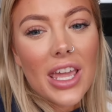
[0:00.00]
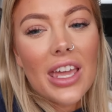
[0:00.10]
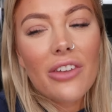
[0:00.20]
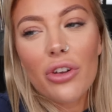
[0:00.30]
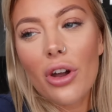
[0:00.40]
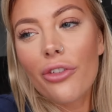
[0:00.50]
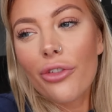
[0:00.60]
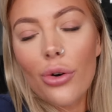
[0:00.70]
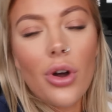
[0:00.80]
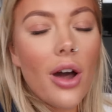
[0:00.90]
if you're a
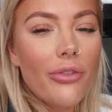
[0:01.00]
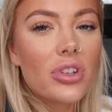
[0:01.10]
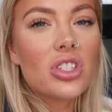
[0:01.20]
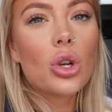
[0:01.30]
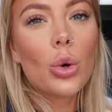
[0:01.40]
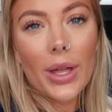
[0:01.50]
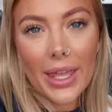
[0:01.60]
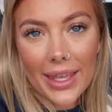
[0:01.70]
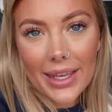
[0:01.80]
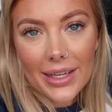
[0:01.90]
full coverage
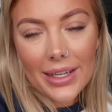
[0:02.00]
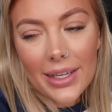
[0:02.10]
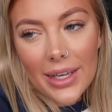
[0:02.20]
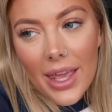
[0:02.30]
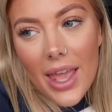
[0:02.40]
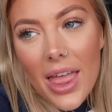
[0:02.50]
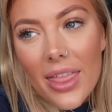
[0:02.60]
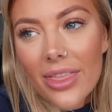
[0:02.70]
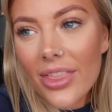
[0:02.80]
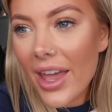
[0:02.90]
queen,
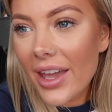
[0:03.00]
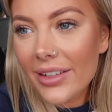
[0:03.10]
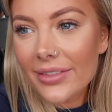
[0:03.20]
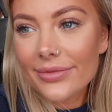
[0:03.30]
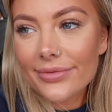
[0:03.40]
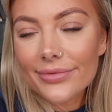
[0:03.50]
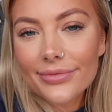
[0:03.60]
then